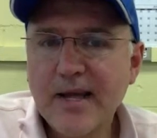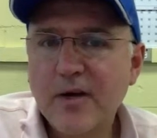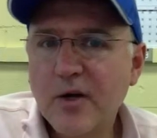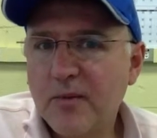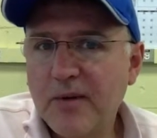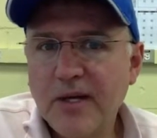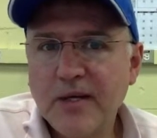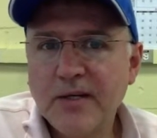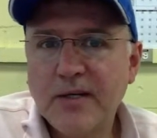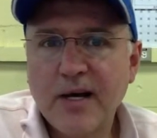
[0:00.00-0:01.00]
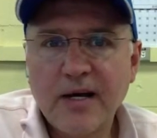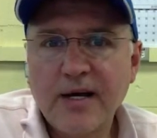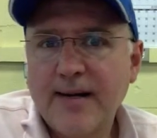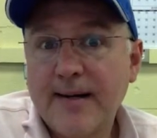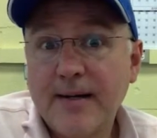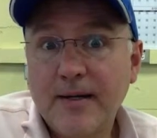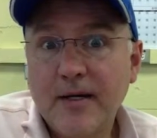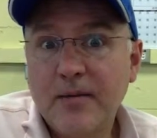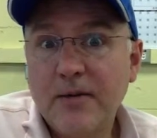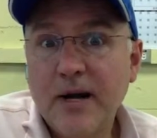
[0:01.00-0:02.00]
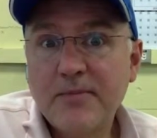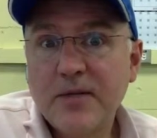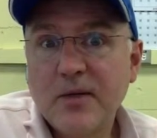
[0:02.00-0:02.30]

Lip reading: That could mean perhaps